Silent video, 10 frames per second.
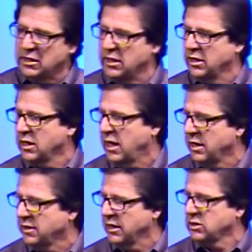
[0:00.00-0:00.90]
at in the
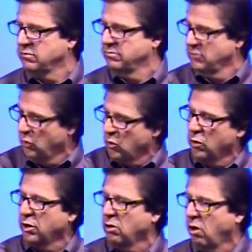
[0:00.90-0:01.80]
context of knowing
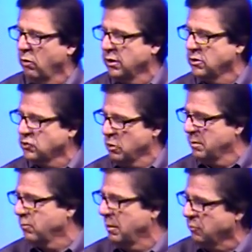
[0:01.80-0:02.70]
where to go and sermon
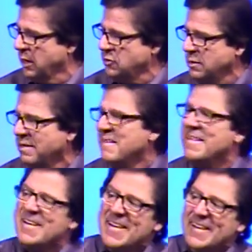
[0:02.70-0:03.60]
preparation.
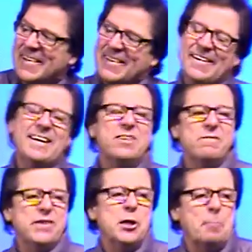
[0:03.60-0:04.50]
It is a
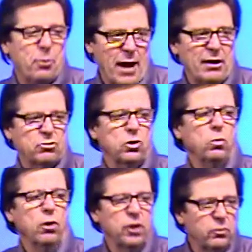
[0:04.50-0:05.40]
very practical
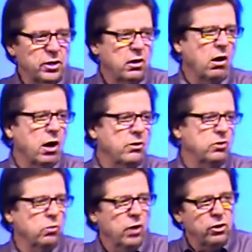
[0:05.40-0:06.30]
word in regard
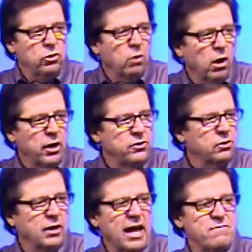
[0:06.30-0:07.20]
to where you are in your
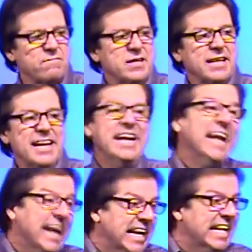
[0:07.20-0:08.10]
life at
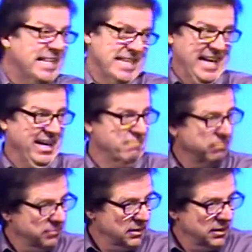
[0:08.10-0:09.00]
any time.
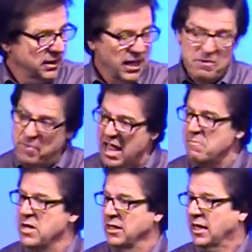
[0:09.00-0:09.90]
It may
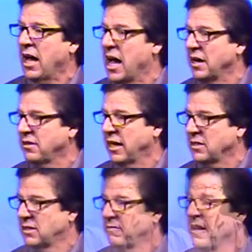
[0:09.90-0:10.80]
be in the context of